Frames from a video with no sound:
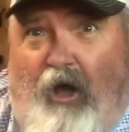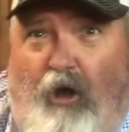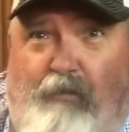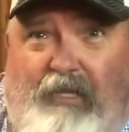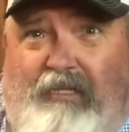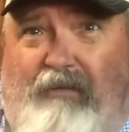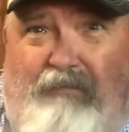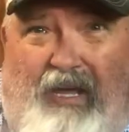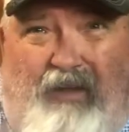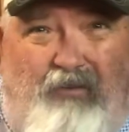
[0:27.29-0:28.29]
Hobie's
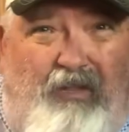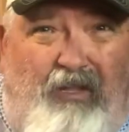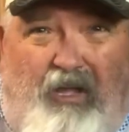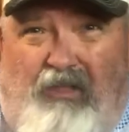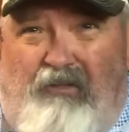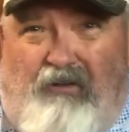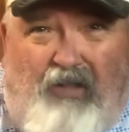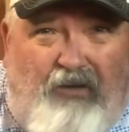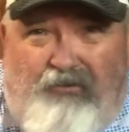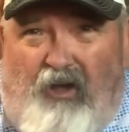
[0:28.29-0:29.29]
in bed with another
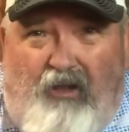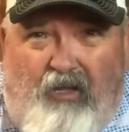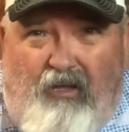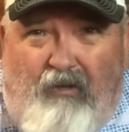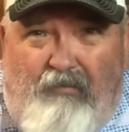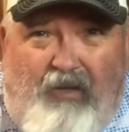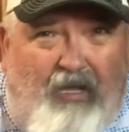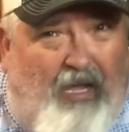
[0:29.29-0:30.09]
electronic company.